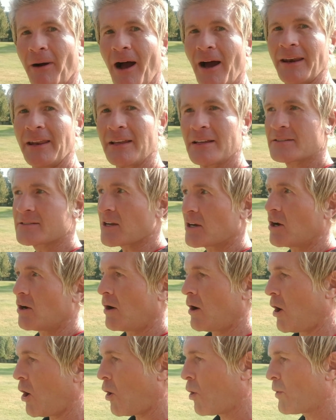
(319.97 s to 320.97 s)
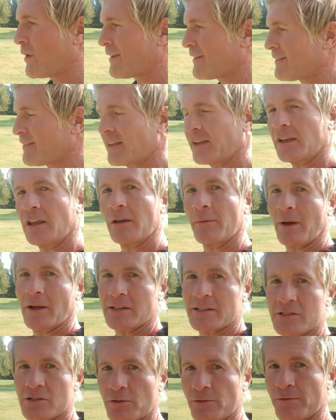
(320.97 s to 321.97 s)
Body is always thinking about
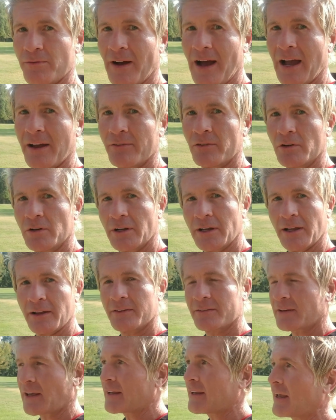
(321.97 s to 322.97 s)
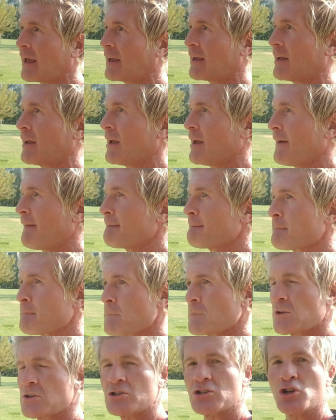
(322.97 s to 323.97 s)
survival. It's like a
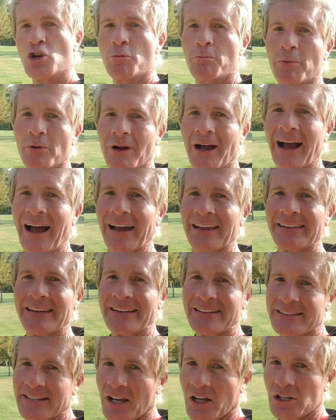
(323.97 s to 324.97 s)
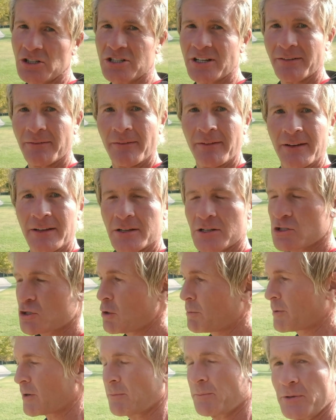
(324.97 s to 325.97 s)
super highly intelligent
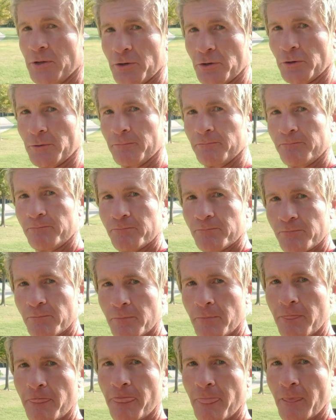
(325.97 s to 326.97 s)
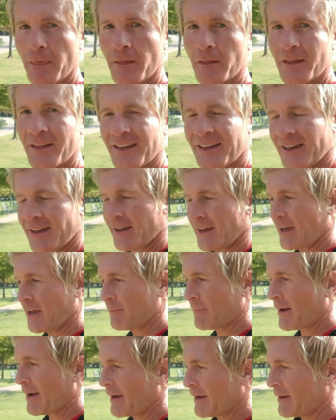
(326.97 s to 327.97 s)
supercomputer.
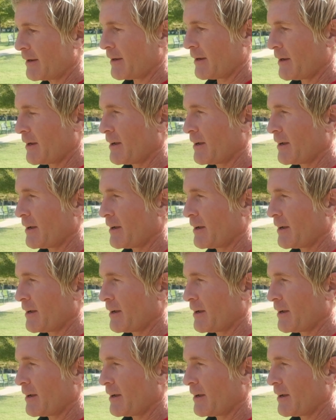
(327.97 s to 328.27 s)
And by